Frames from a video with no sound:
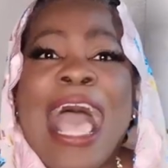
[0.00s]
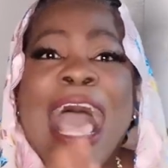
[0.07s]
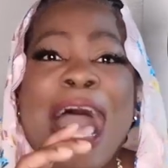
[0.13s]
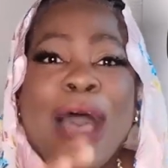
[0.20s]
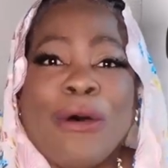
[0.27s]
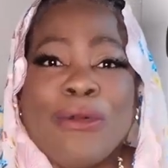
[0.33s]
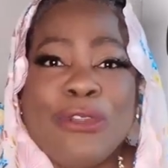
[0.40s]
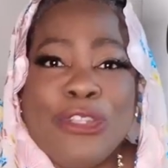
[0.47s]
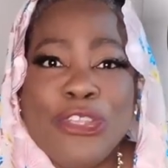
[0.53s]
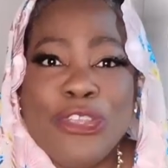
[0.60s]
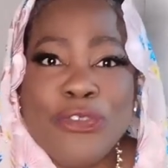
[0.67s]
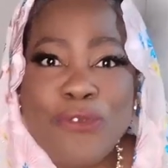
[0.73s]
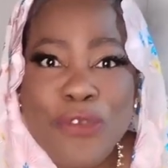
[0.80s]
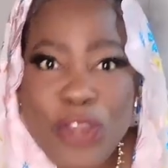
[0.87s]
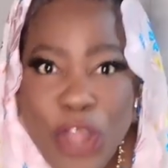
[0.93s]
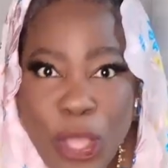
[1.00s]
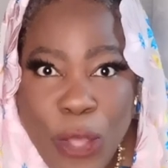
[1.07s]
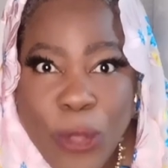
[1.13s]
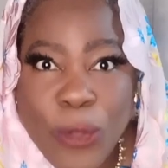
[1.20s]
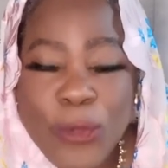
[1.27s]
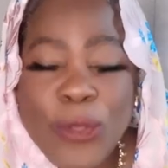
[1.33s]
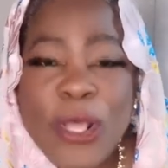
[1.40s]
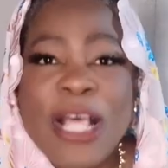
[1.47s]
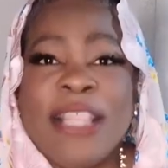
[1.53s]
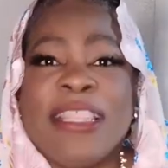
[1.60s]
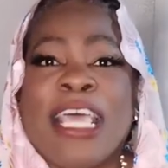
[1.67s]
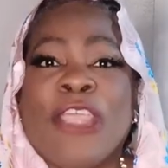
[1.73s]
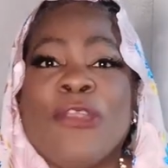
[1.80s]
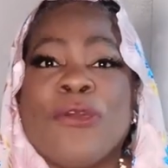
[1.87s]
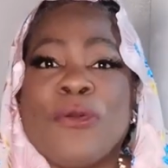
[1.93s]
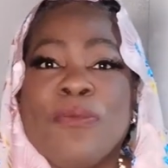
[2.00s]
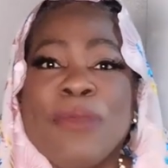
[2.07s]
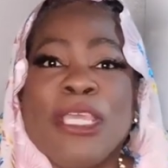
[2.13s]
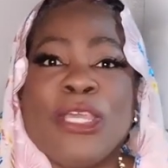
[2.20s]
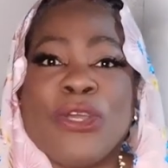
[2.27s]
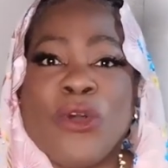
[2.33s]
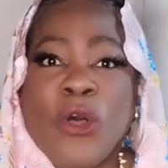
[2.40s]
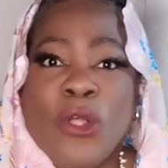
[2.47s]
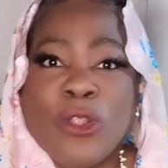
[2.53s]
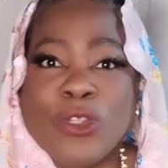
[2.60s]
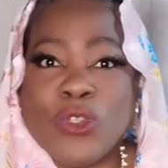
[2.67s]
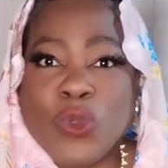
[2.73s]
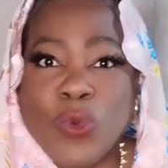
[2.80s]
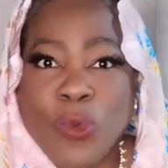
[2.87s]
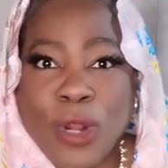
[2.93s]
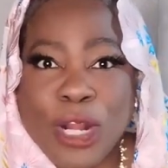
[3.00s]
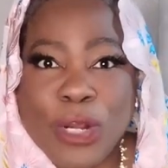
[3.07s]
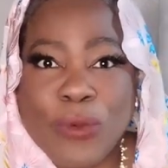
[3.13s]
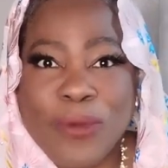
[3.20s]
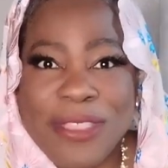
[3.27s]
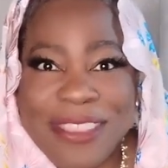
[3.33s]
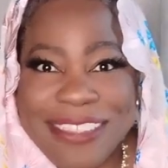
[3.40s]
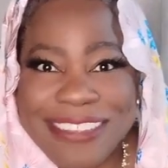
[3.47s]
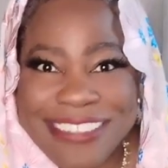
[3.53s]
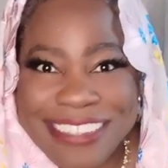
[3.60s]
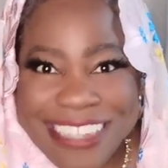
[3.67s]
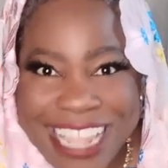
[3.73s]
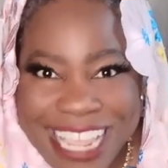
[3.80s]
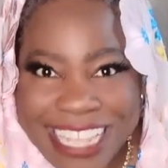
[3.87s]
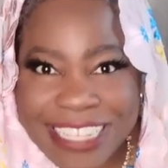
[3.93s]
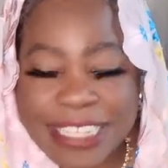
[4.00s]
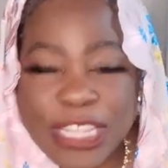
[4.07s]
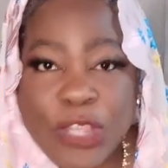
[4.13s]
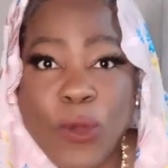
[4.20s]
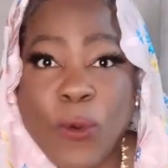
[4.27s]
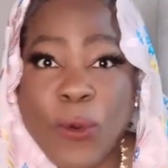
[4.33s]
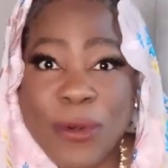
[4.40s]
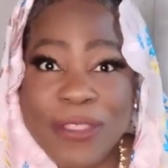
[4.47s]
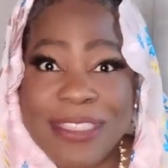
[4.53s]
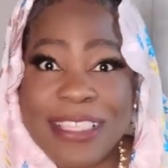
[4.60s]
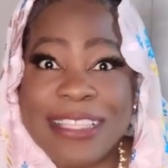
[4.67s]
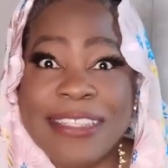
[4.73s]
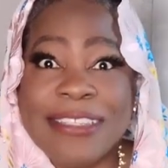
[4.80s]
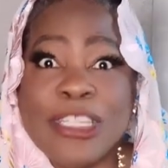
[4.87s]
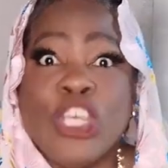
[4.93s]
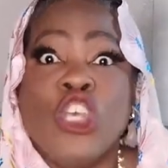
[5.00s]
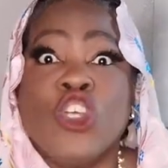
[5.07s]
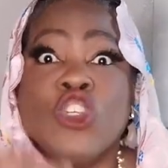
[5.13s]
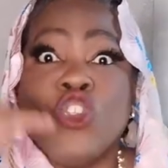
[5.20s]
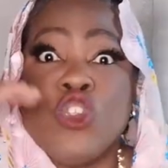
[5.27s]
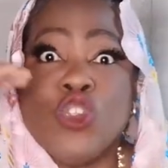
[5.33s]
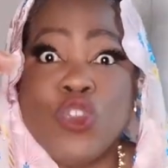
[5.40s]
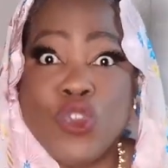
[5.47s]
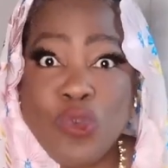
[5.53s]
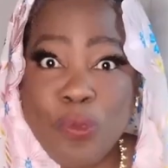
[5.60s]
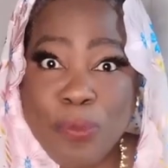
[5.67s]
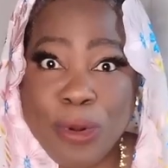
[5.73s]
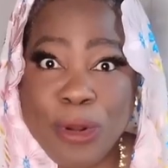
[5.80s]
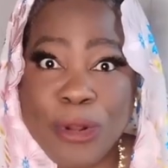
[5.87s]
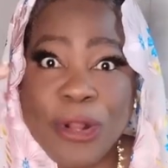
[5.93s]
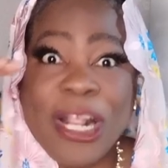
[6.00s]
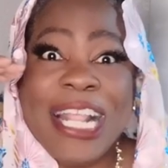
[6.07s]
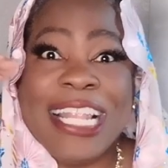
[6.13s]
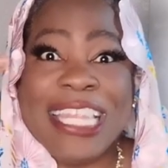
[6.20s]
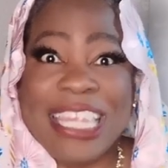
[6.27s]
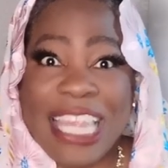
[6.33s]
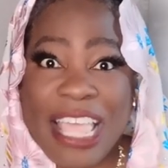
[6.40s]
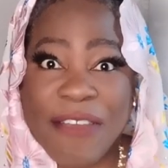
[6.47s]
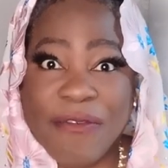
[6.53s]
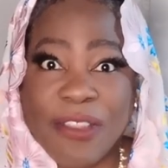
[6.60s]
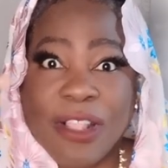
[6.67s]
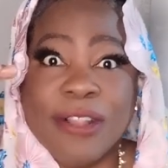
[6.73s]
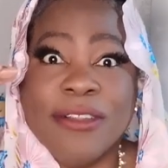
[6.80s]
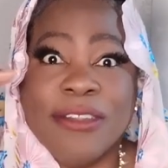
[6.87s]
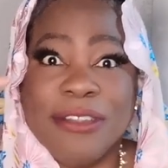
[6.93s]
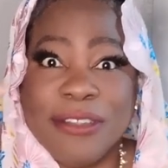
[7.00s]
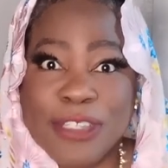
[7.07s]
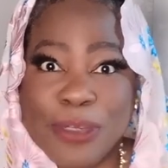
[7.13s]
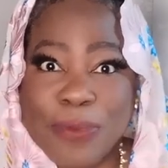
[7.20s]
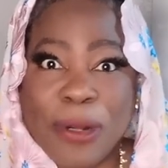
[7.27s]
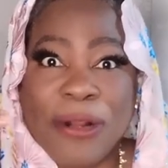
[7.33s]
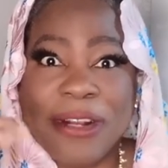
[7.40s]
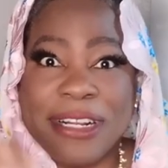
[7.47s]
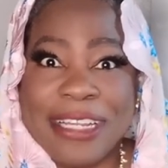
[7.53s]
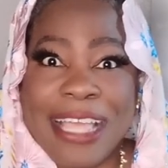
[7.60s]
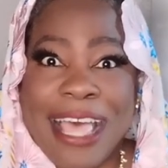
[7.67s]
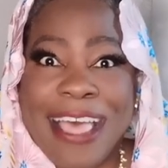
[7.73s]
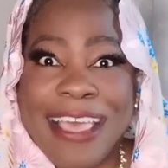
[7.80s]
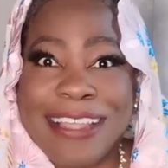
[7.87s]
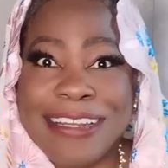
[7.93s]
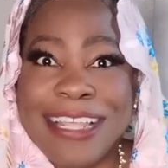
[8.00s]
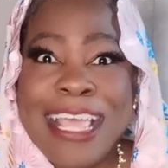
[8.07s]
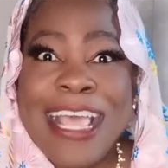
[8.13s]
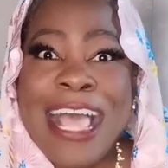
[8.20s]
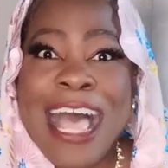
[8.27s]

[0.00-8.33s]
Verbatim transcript: How do you know that you're being called to work with this deity or this super level spirit guide.